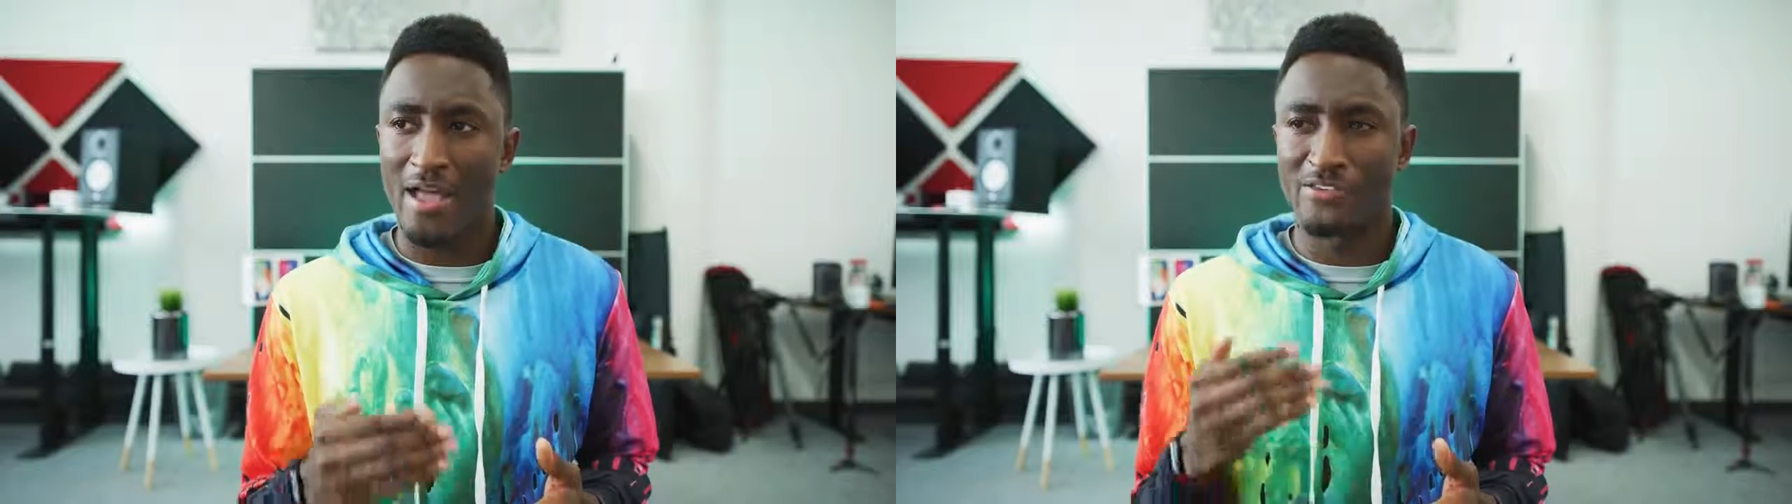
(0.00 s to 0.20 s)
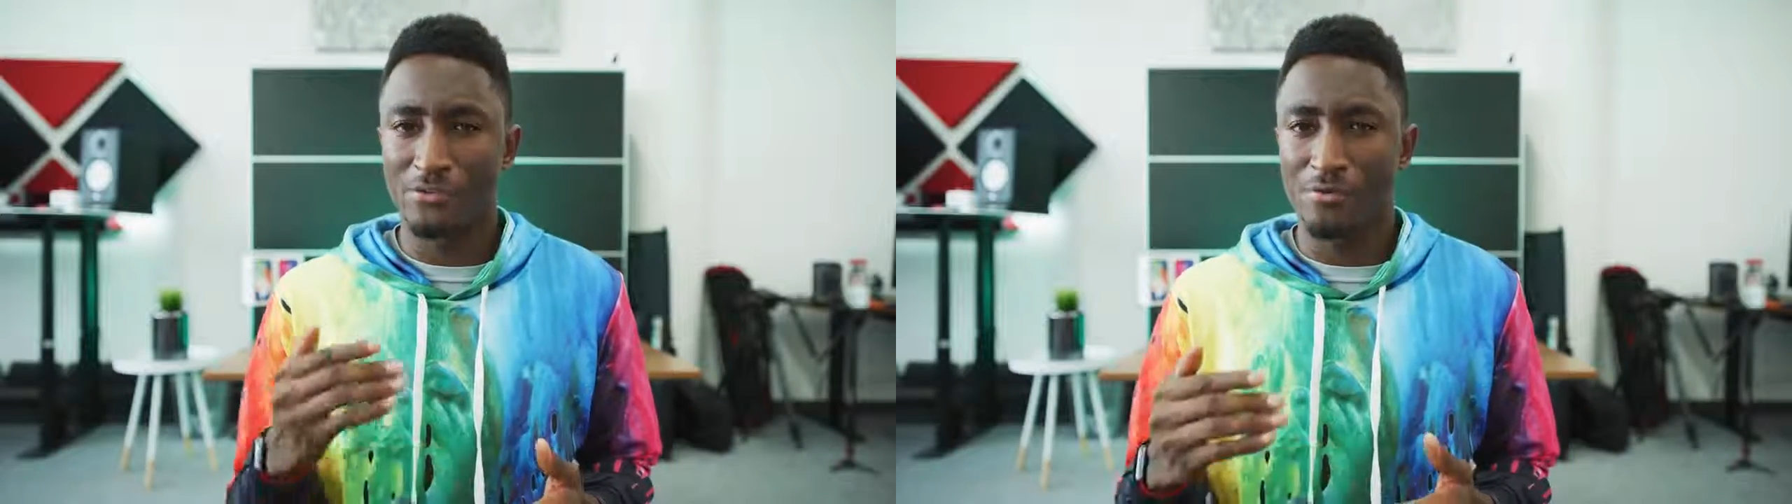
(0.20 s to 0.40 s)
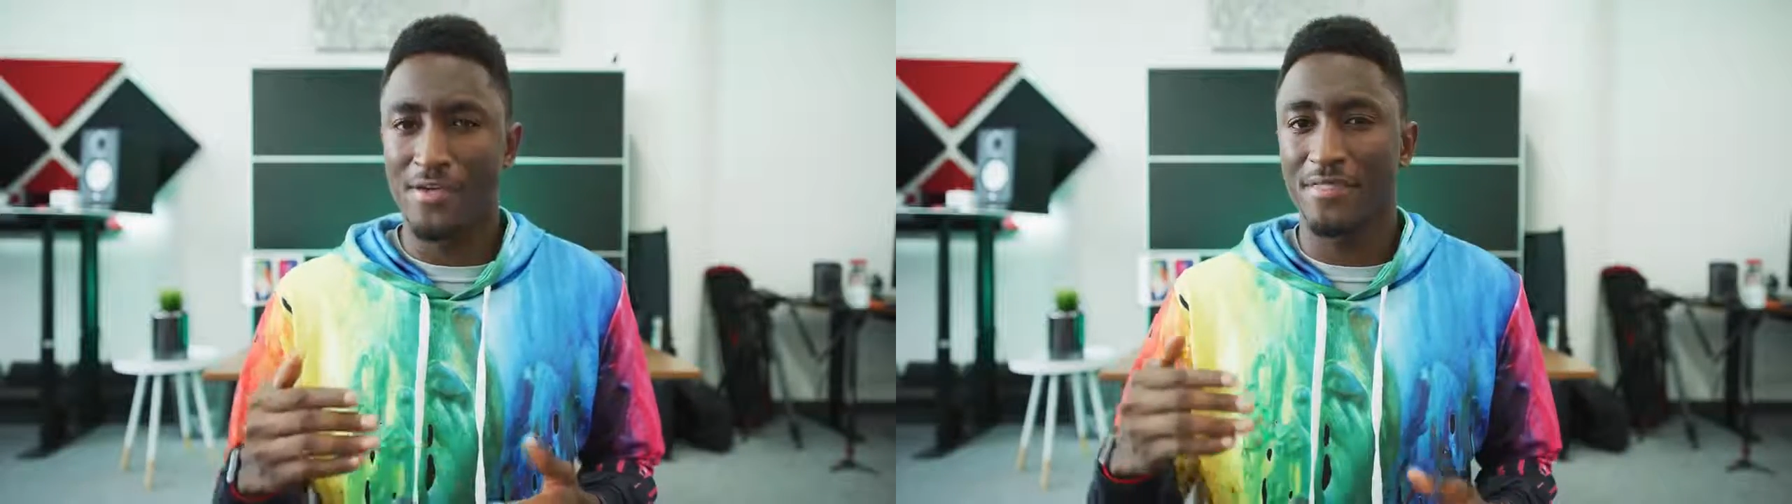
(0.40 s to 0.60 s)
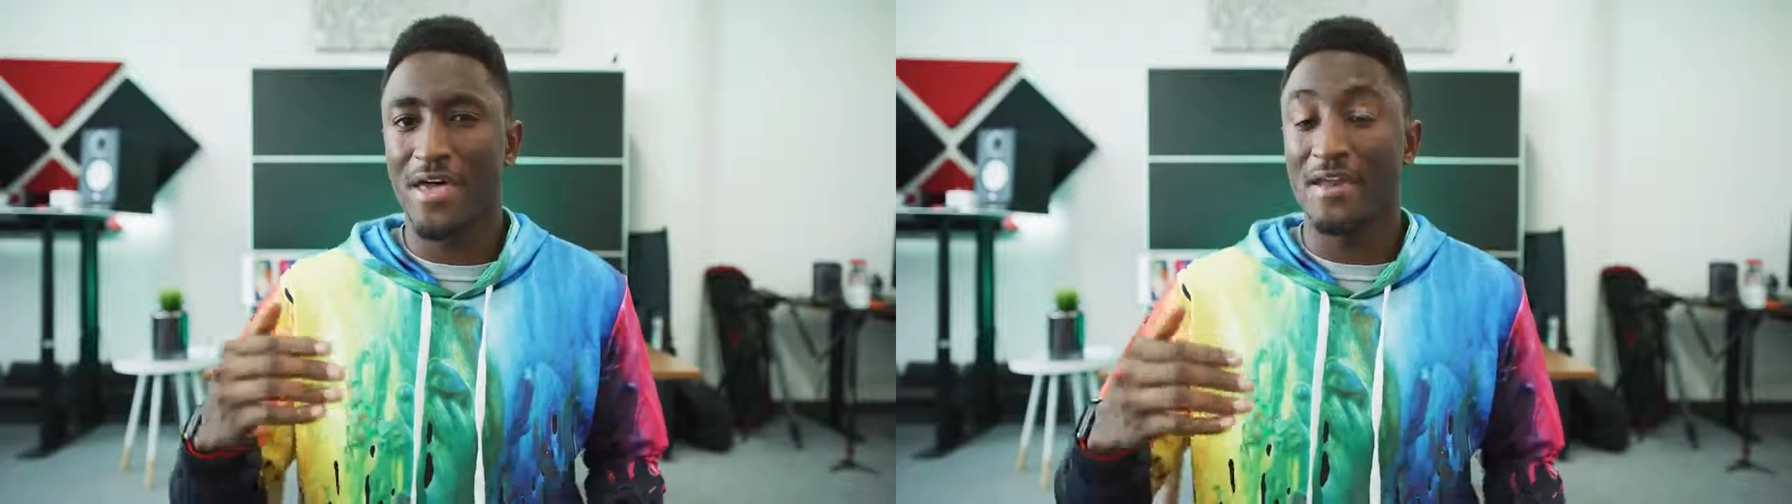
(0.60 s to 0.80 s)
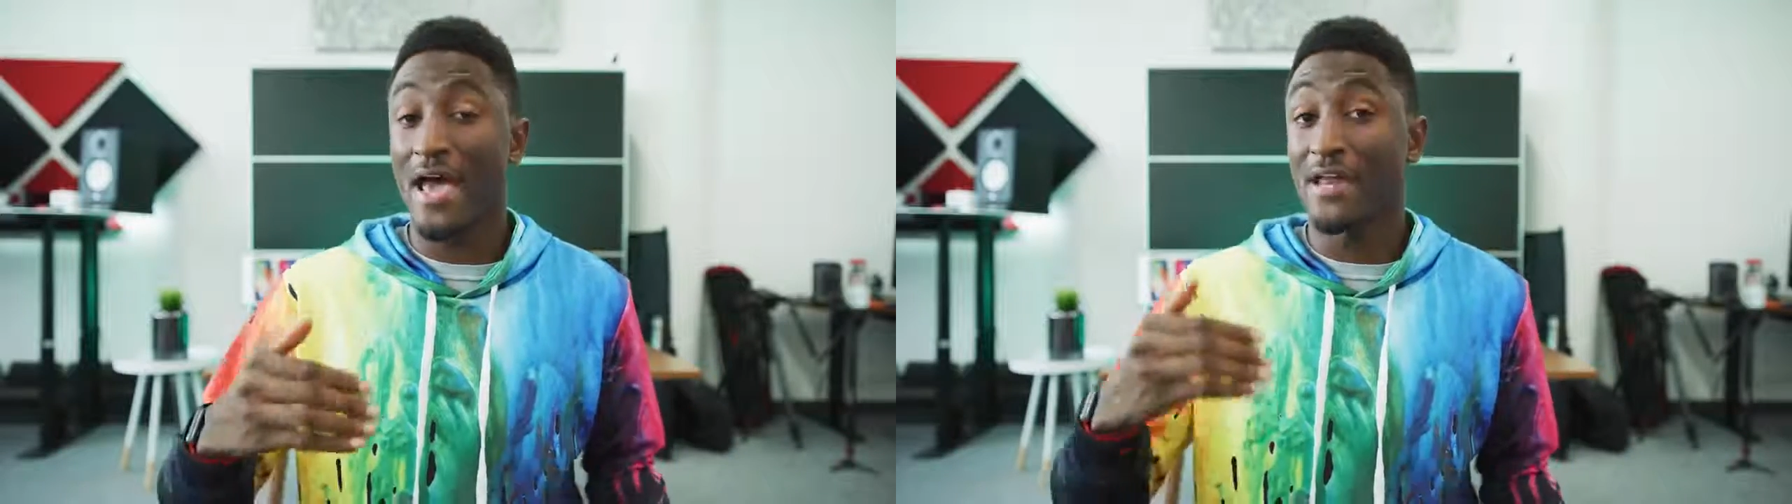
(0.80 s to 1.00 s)
I still think
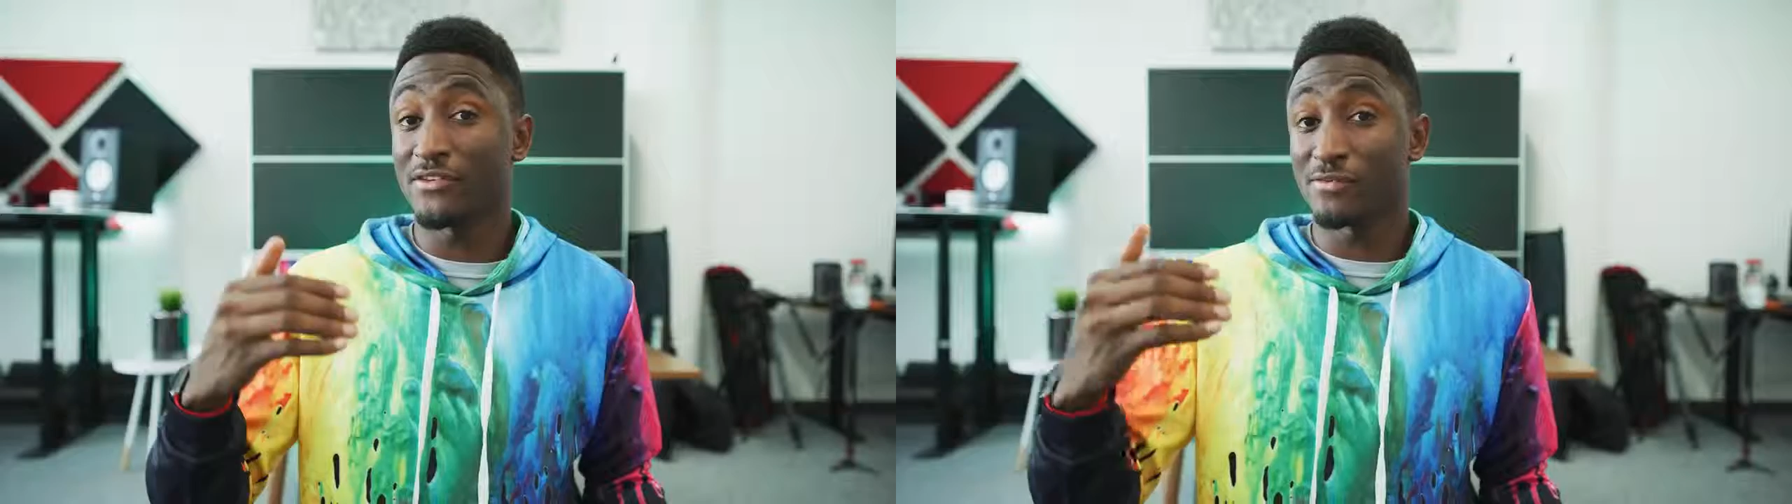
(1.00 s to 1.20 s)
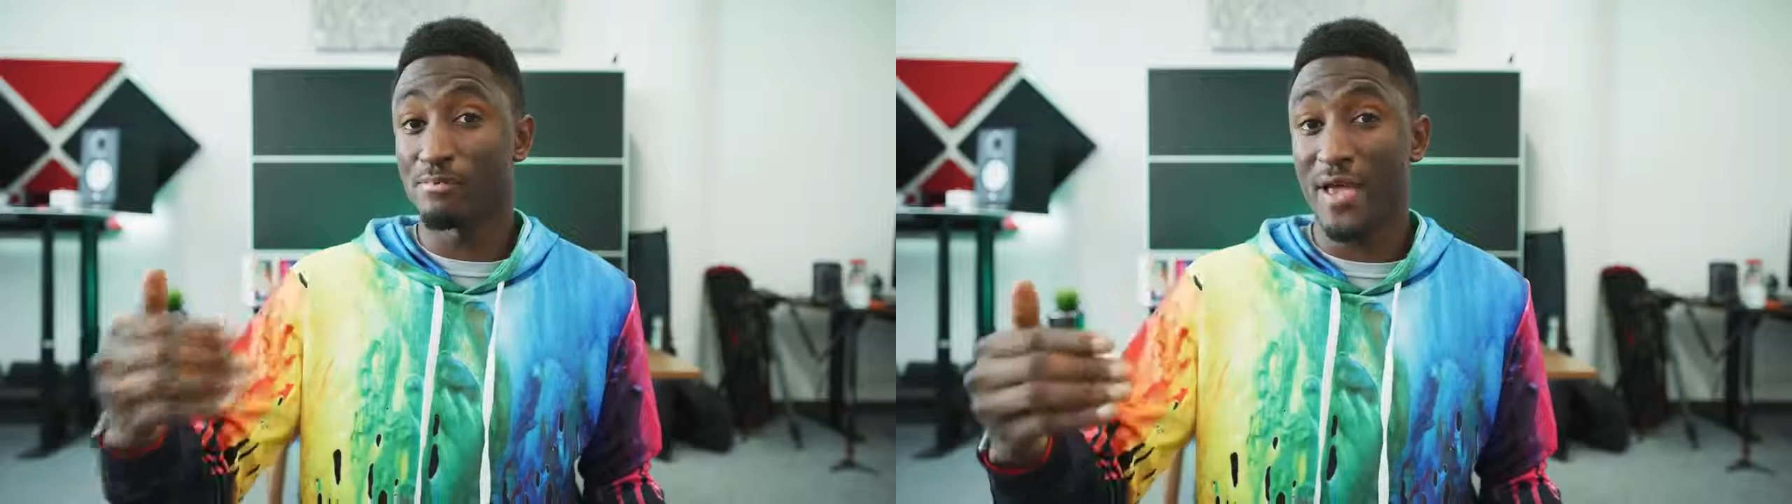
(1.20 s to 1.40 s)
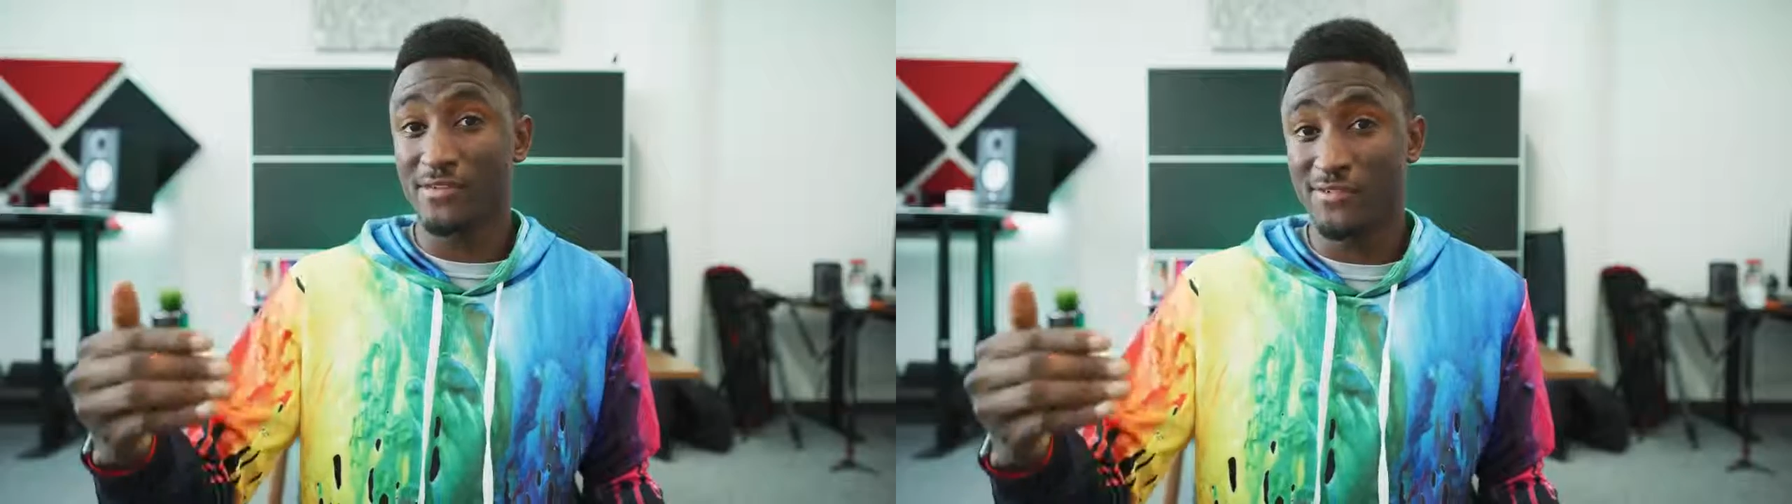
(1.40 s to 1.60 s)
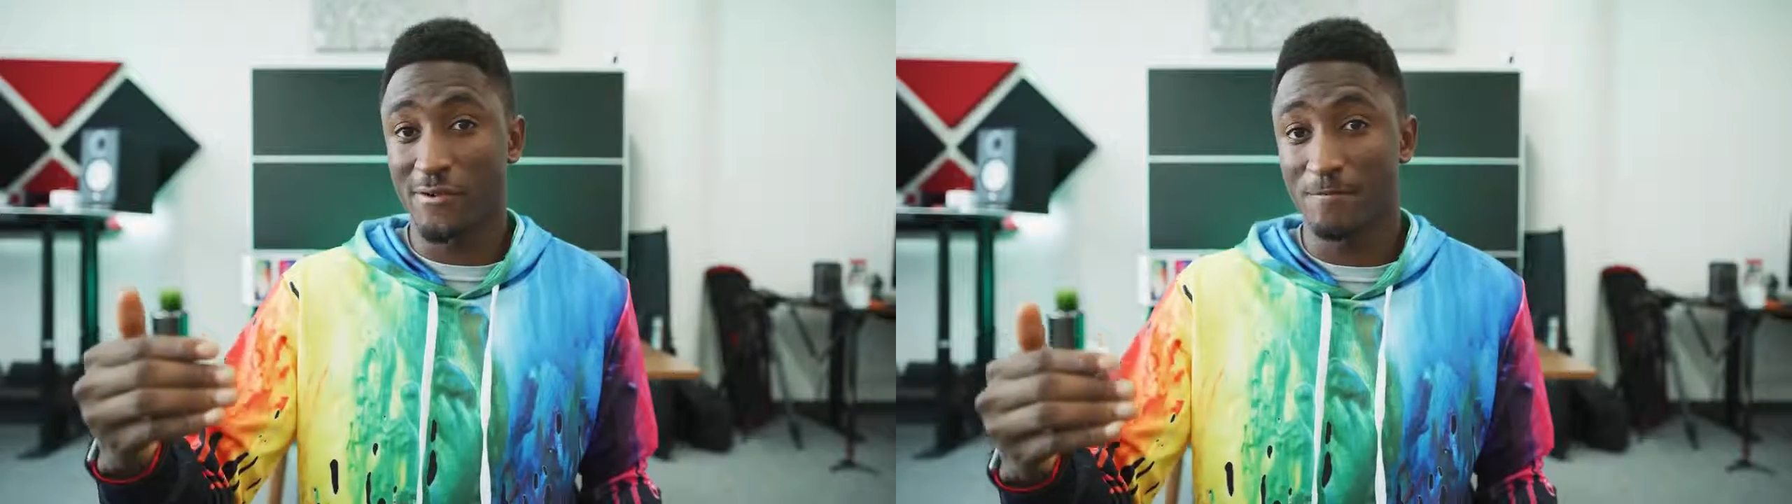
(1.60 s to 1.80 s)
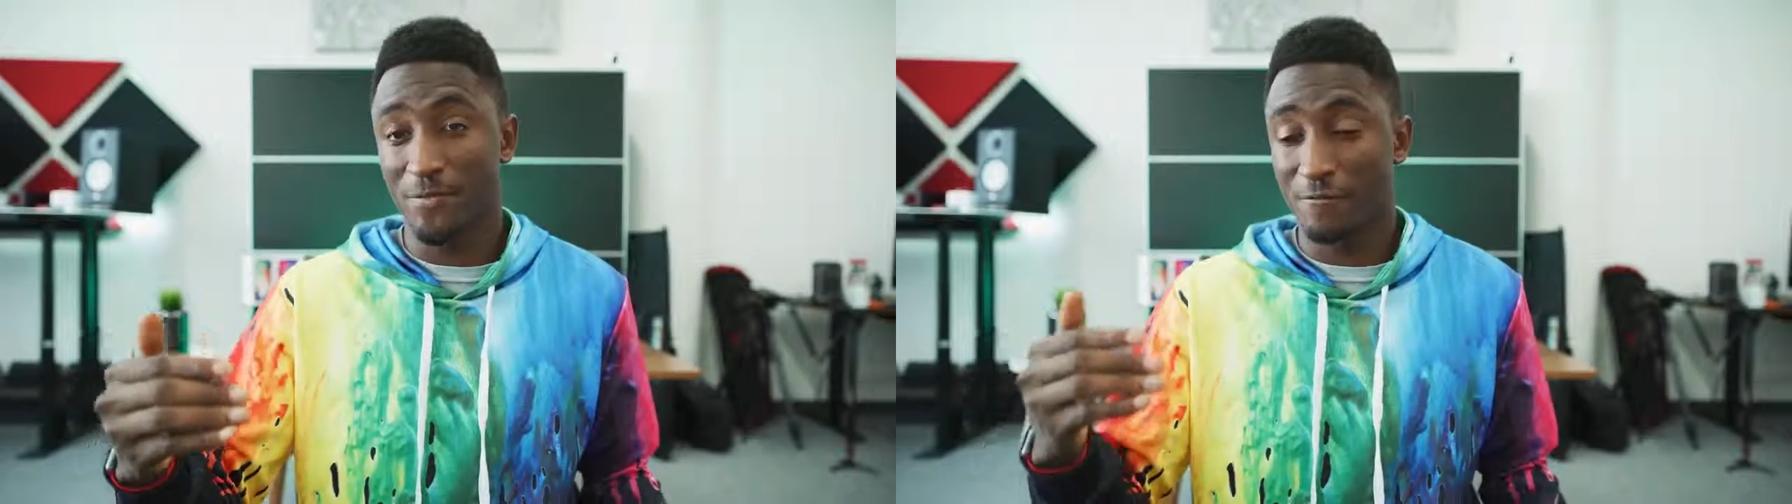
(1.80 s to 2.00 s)
that at its best,